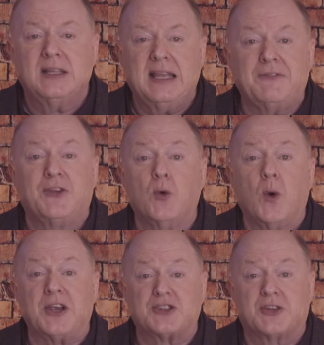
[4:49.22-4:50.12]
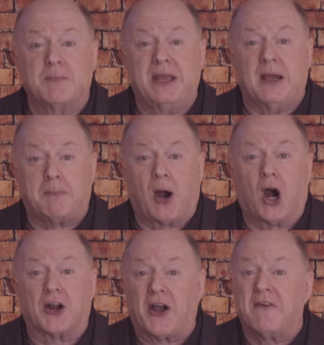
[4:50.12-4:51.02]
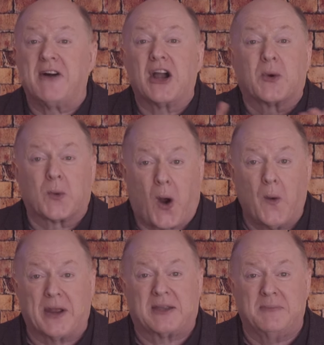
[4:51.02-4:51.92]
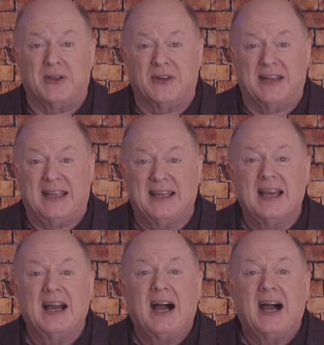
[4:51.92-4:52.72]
If you wish to be a part of a growing community